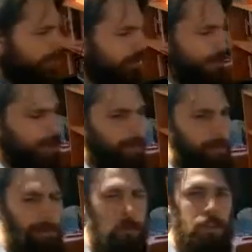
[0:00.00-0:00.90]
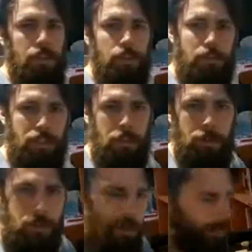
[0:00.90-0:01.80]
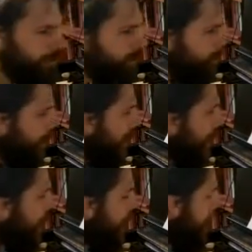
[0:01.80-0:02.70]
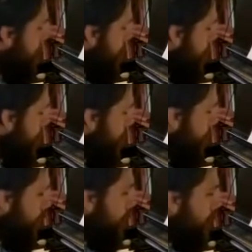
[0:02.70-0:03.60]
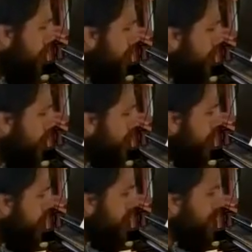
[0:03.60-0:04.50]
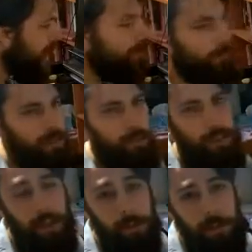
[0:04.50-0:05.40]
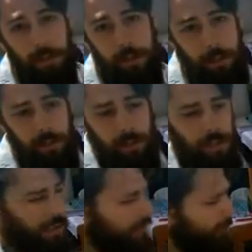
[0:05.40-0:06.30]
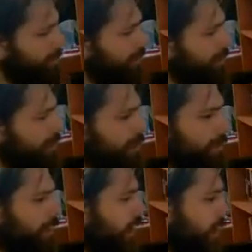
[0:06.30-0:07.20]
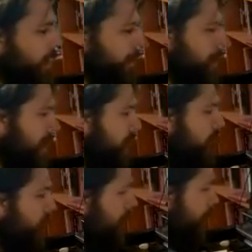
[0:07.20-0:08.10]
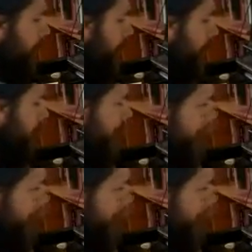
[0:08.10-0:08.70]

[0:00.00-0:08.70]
I'm going to make another video and show you where you can use the wheel, examples of how to use the wheel. It's pretty much almost anything you play